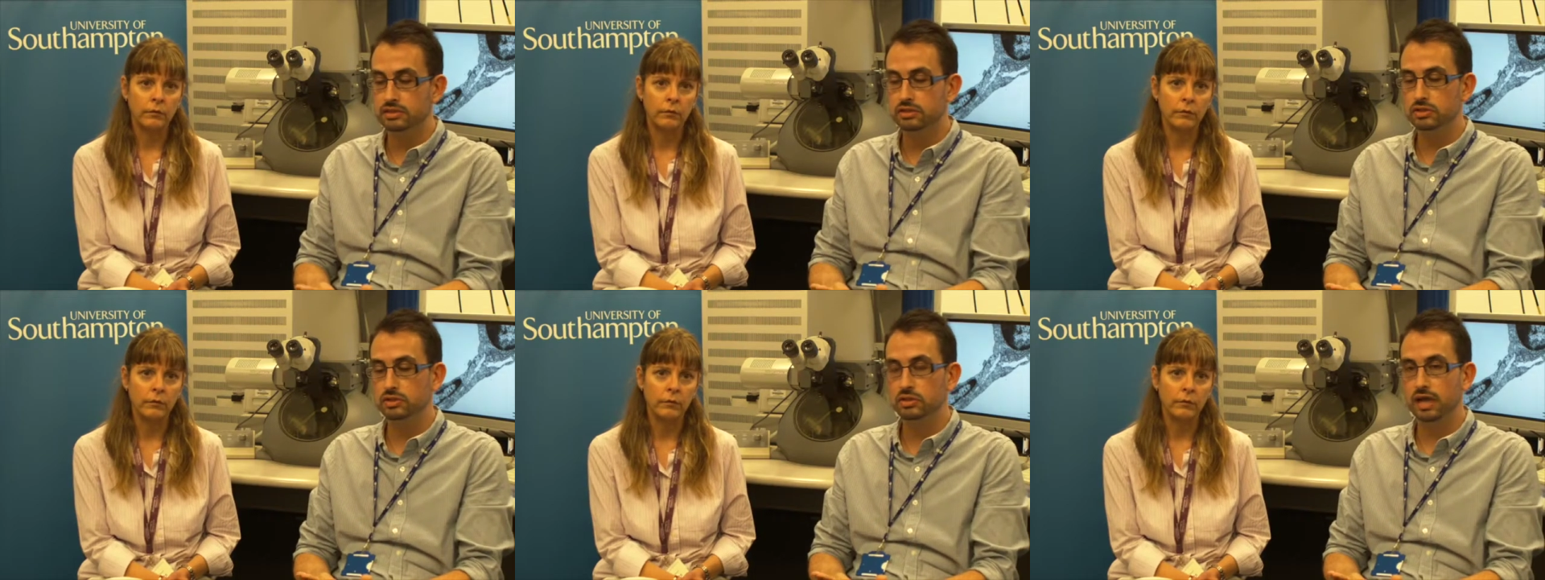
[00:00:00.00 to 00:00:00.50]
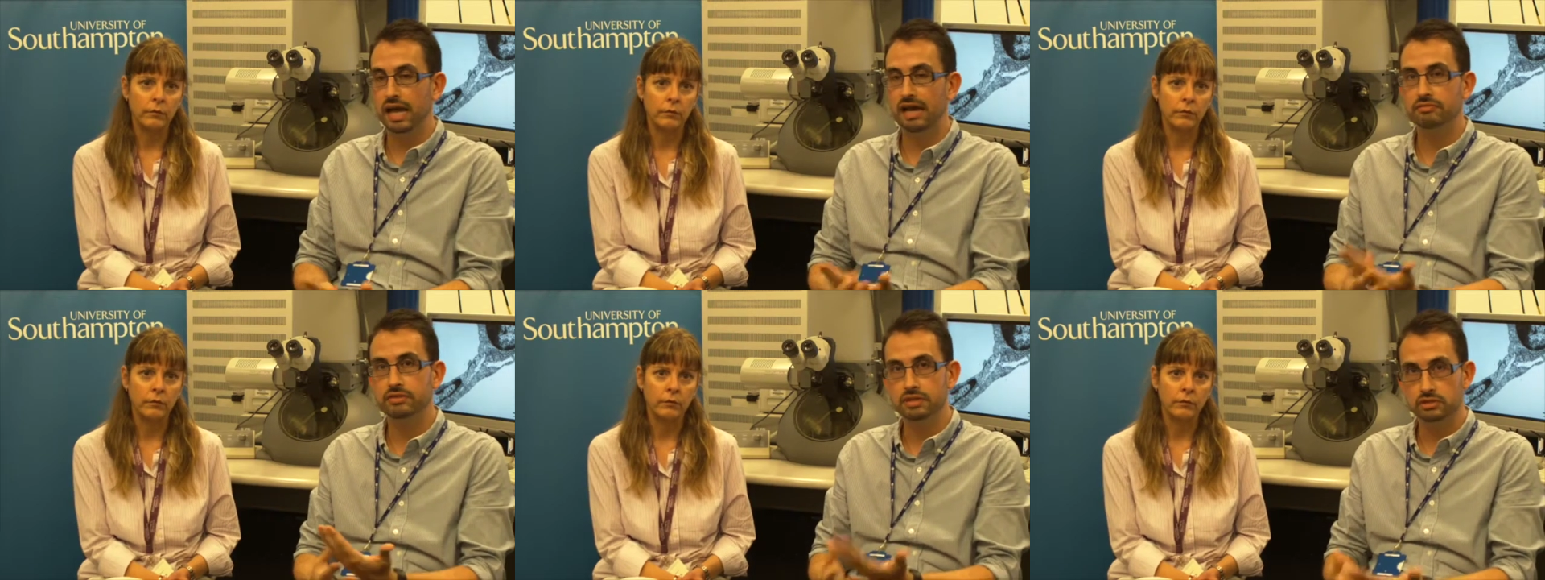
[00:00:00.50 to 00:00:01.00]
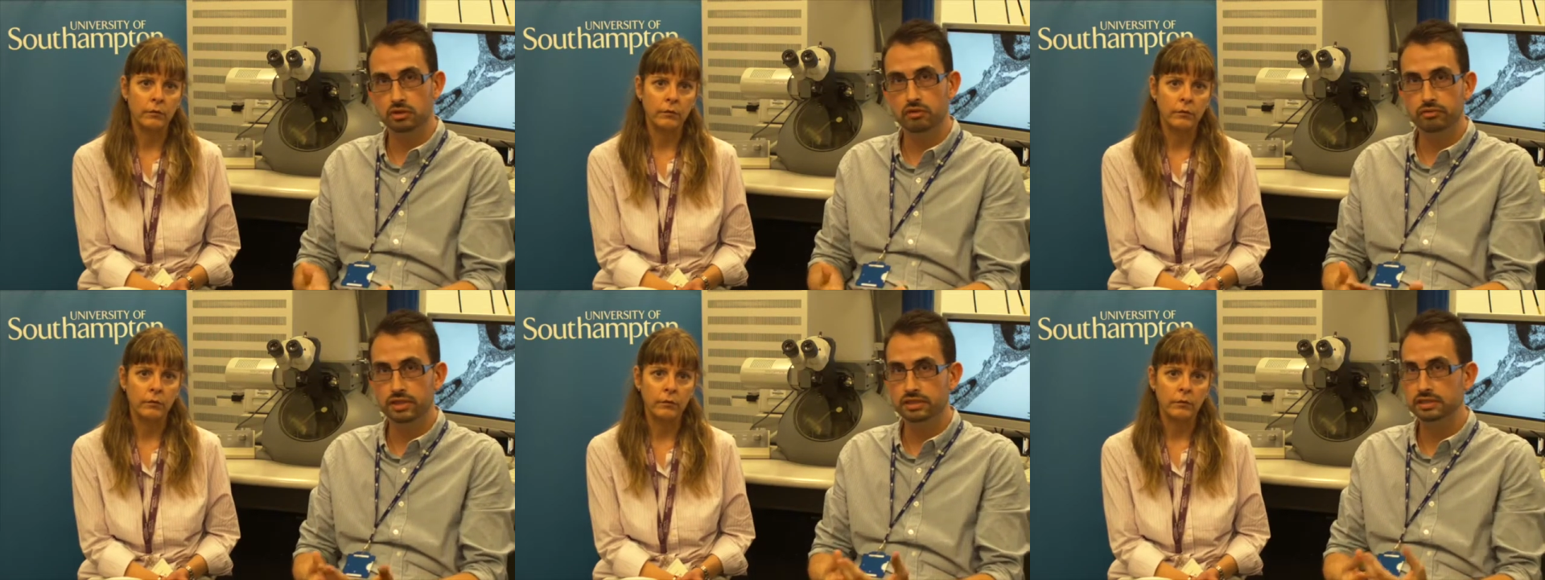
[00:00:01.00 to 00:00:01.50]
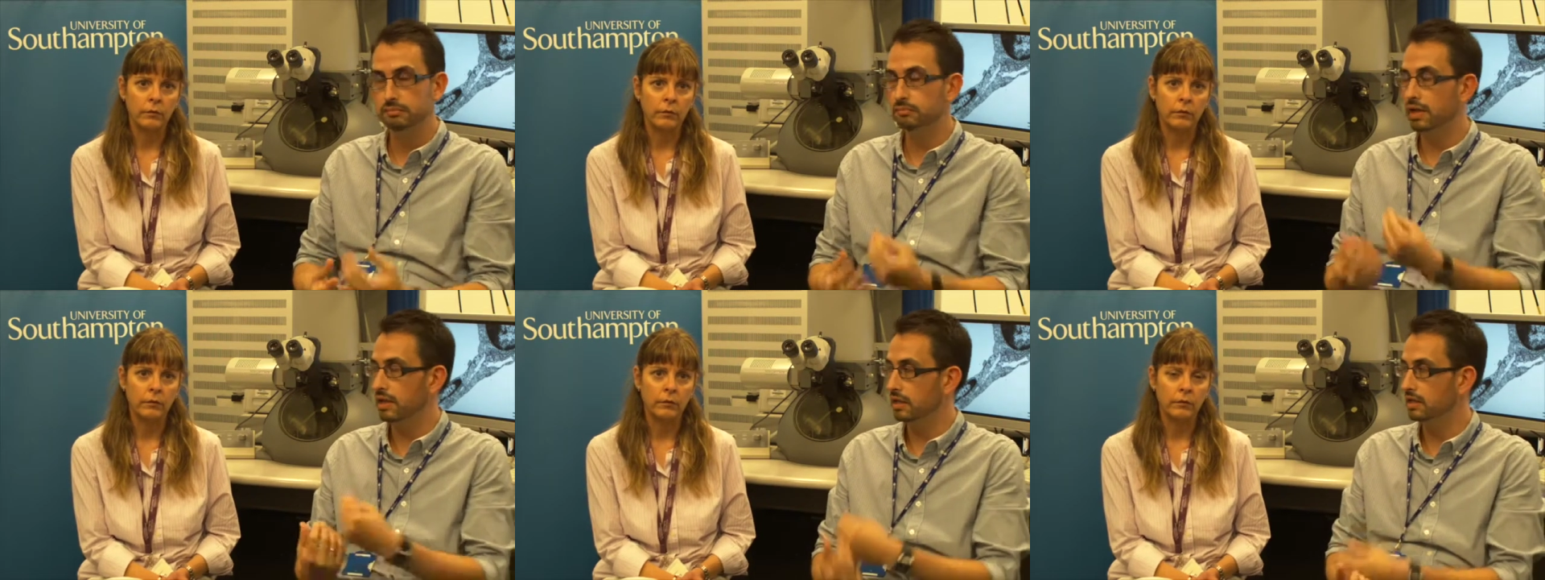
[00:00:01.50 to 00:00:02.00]
Speaker 1: to have this conference in
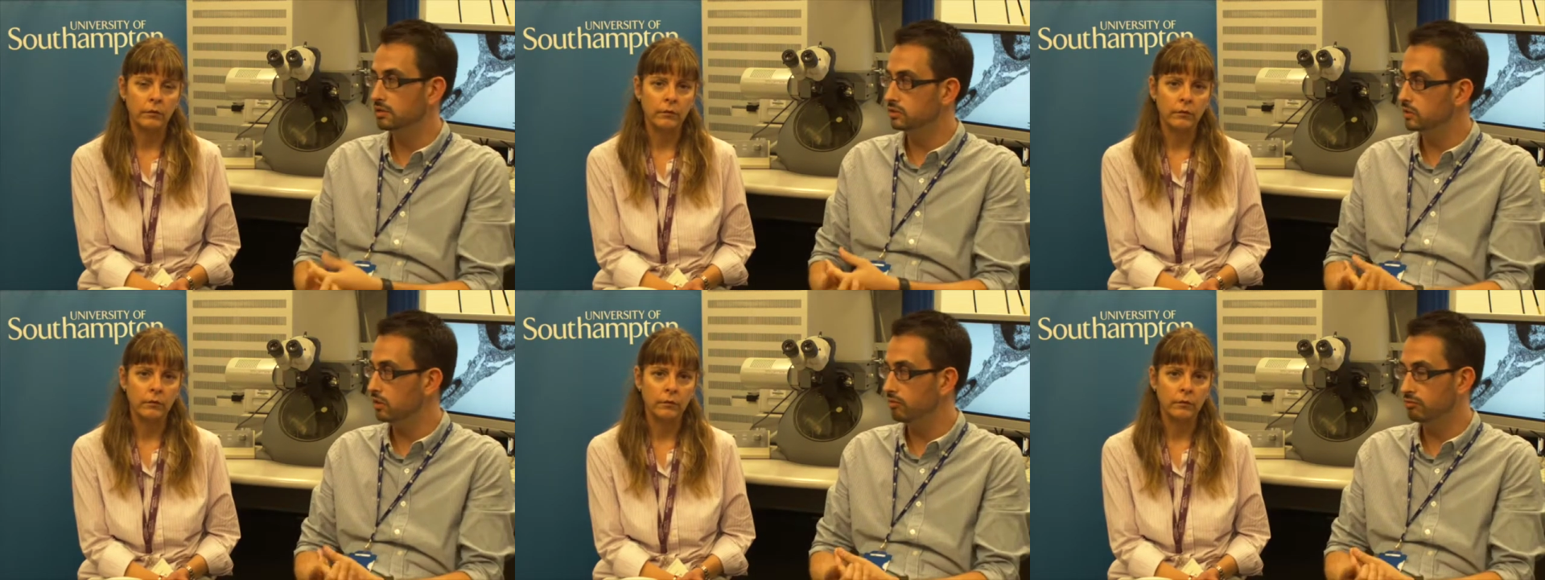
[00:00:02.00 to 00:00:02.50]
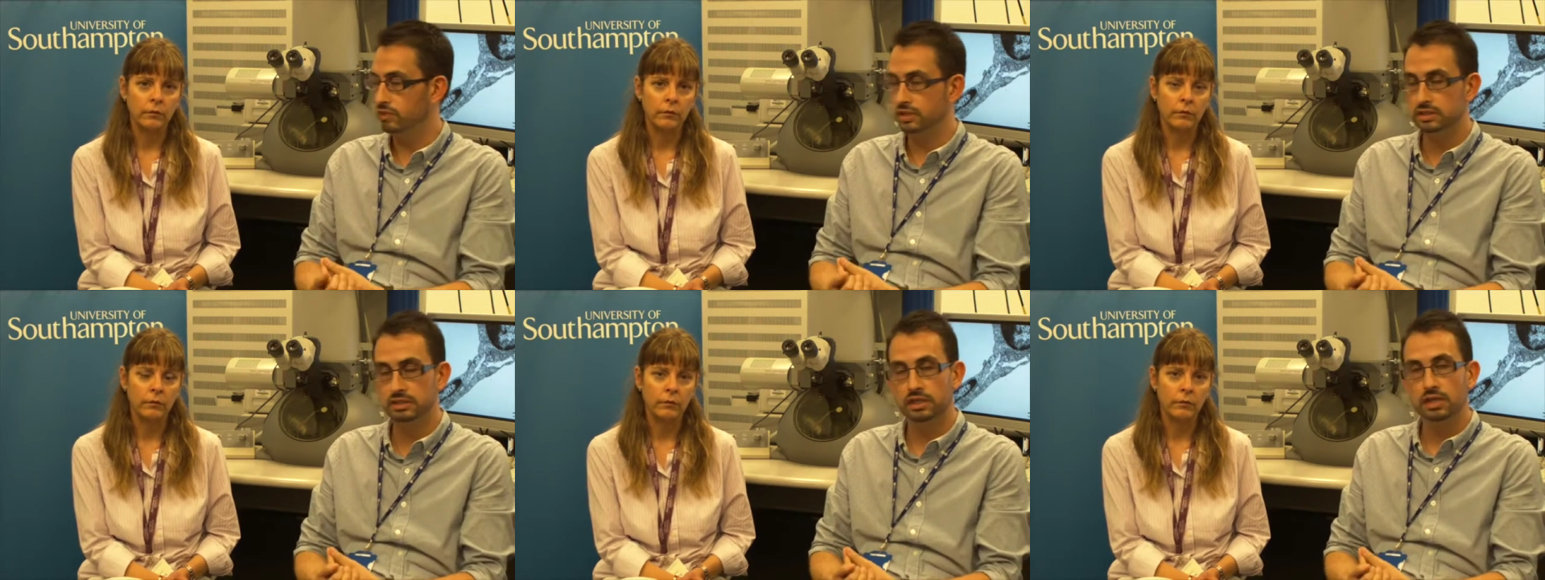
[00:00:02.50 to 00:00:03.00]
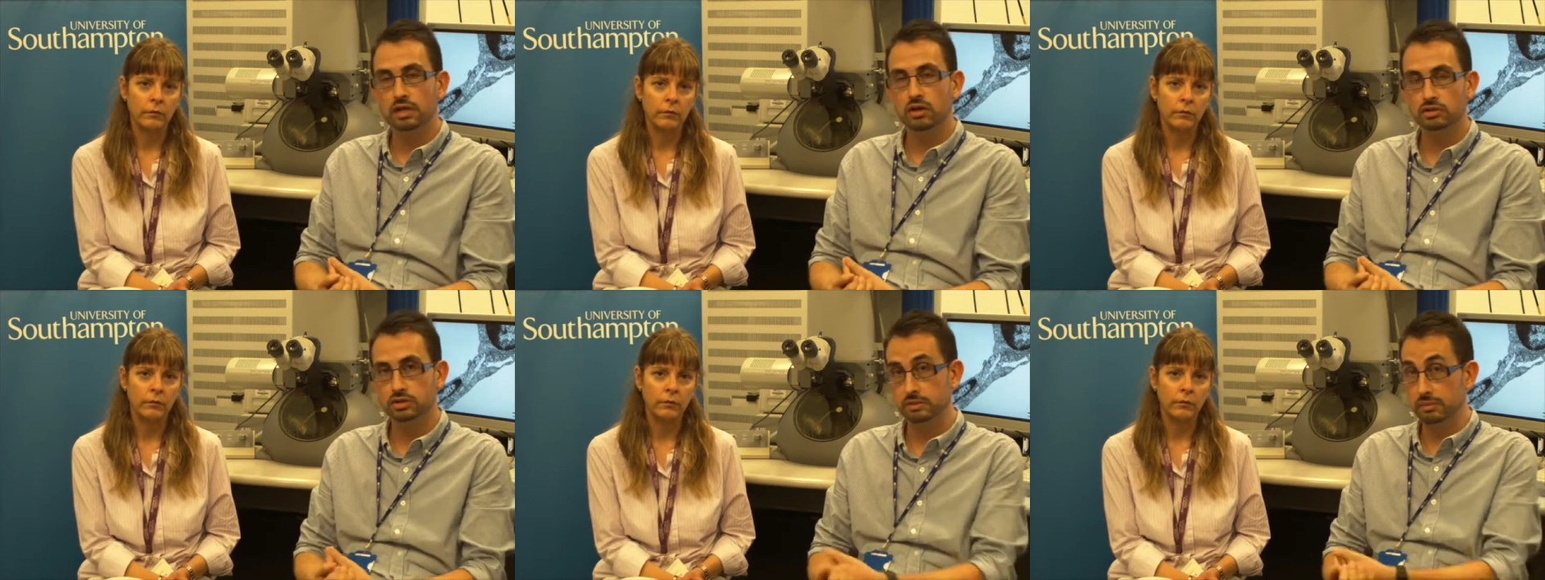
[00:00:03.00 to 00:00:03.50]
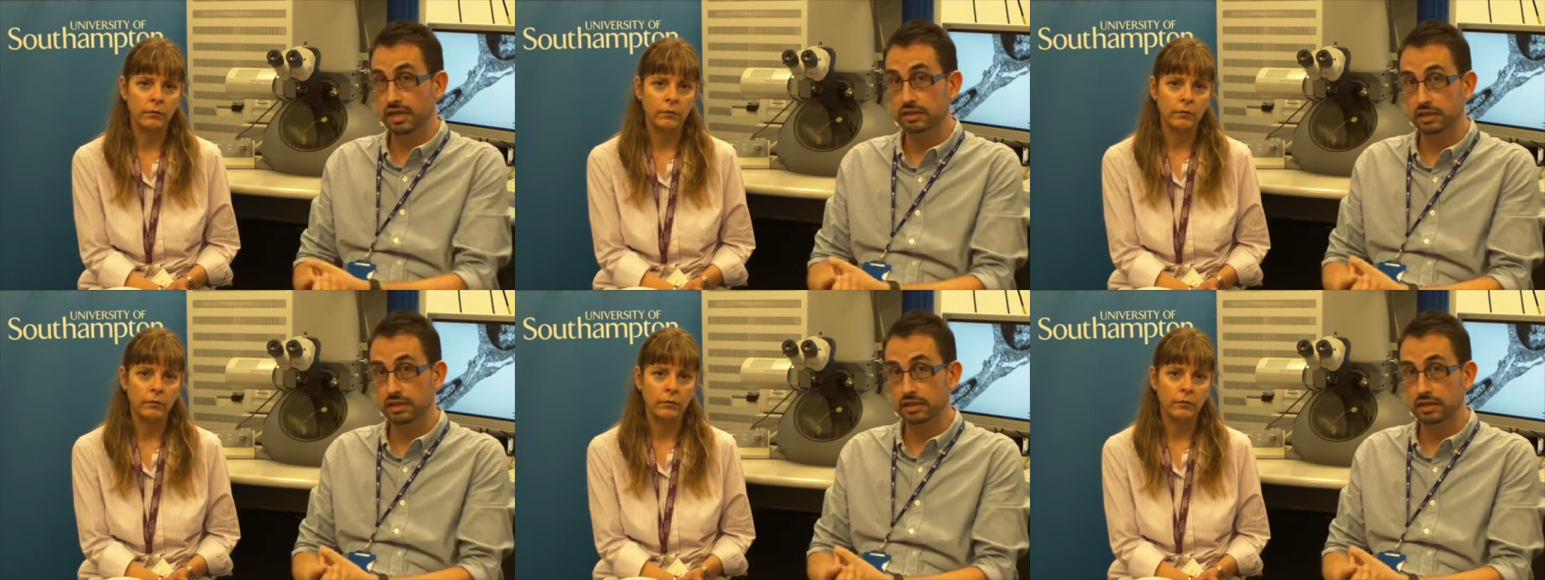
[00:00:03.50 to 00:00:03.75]
parallel to the conference hosted by